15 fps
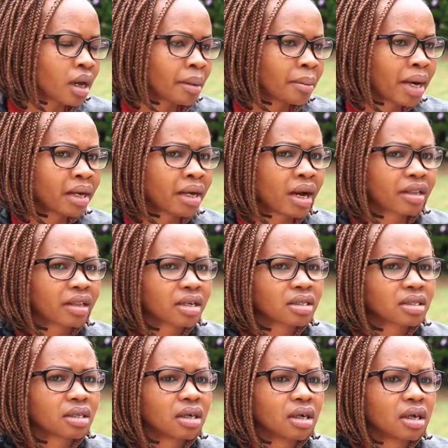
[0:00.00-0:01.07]
among
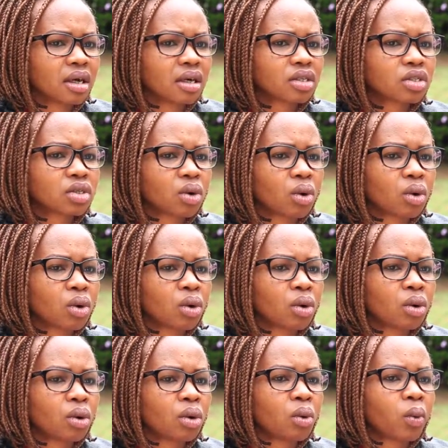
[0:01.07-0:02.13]
others.
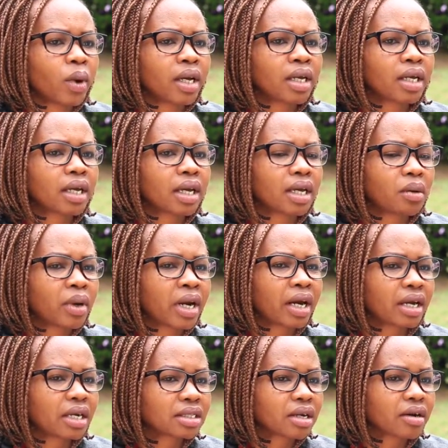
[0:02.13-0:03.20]
So when
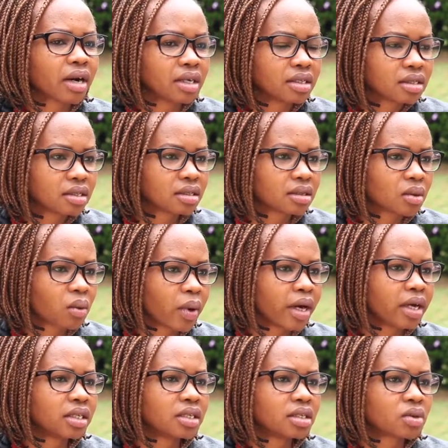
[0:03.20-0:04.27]
a case arises
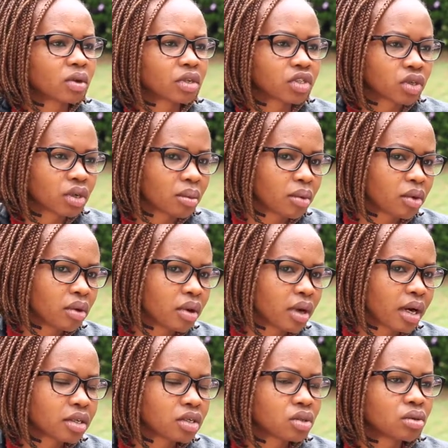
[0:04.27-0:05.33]
where it is questionable
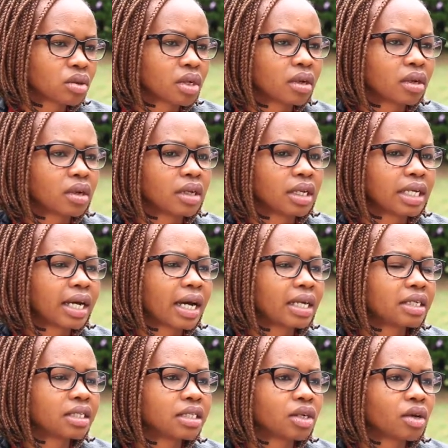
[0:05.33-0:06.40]
as to the
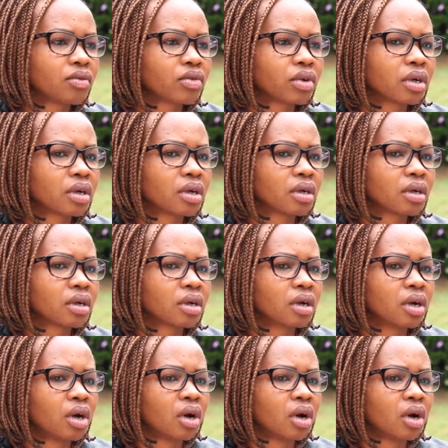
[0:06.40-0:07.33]
legality of the